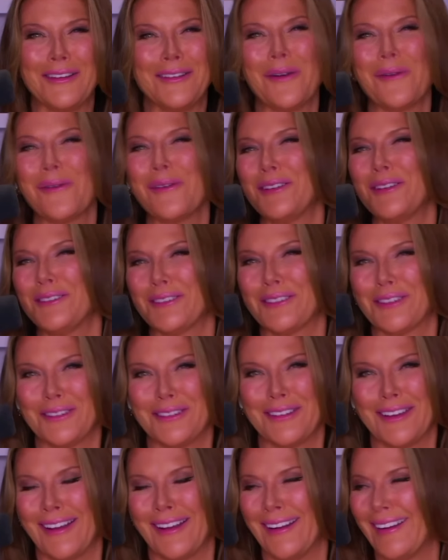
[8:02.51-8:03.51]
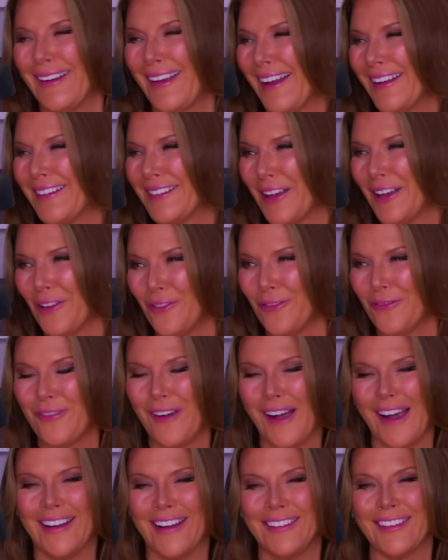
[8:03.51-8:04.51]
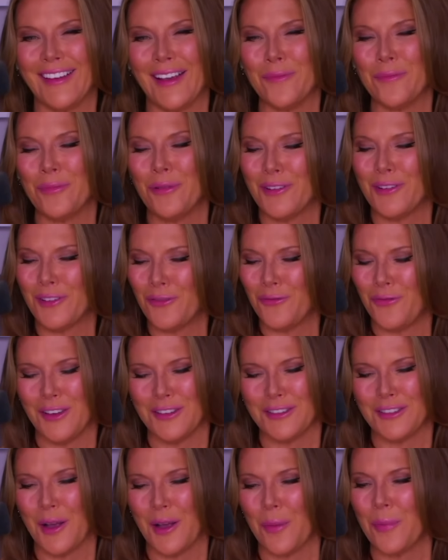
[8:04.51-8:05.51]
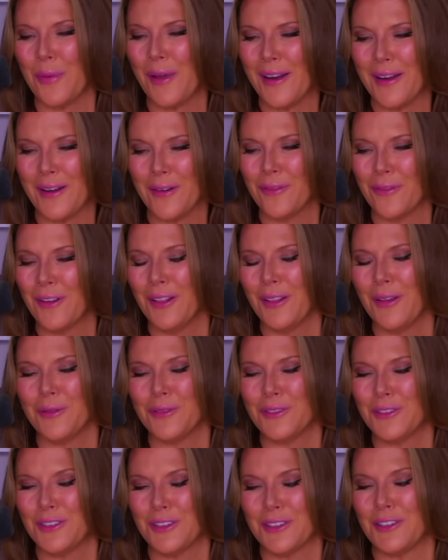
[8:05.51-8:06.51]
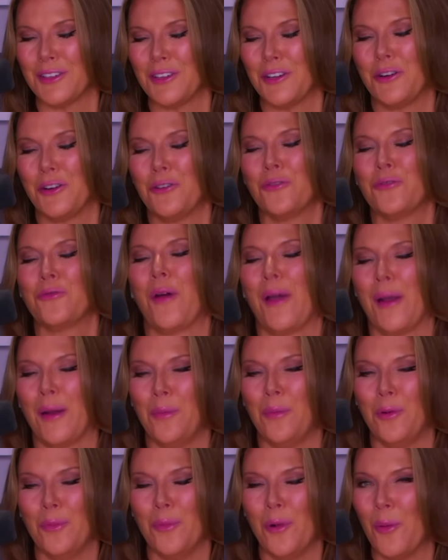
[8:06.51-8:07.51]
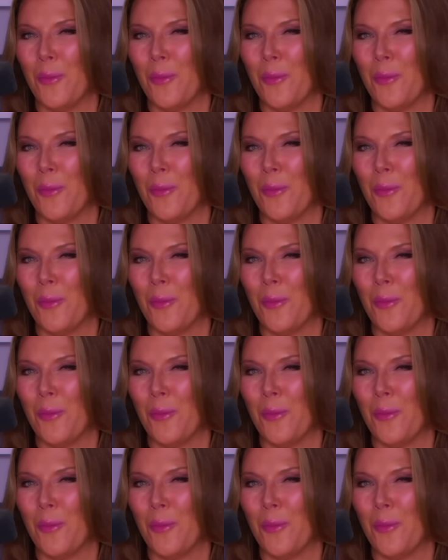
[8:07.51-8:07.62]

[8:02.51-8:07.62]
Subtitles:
But you know what? He sure did, and yelled fight and put his fist up. And it really was just an incredible